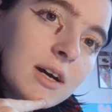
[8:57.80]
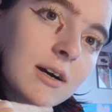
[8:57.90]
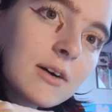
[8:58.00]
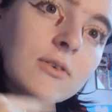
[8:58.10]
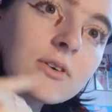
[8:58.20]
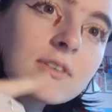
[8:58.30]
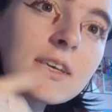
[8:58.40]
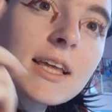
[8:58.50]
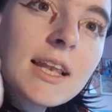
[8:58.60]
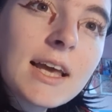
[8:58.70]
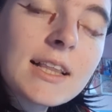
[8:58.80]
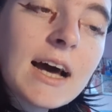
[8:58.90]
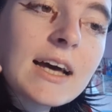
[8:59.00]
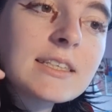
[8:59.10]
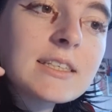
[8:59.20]
We'll say it like
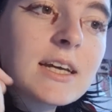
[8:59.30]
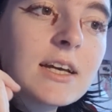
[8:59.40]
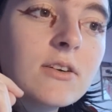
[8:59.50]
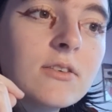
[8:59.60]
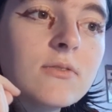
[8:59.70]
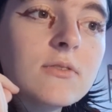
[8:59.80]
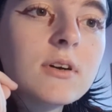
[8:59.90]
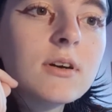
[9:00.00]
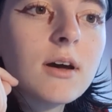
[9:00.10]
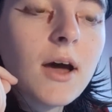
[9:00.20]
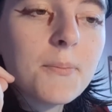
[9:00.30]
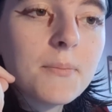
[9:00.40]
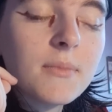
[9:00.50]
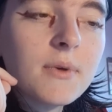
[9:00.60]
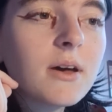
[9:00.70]
that instead of
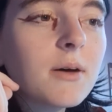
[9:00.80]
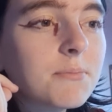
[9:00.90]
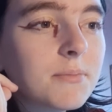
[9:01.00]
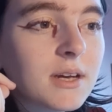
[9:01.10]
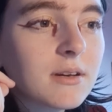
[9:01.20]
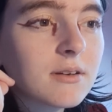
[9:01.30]
apparently.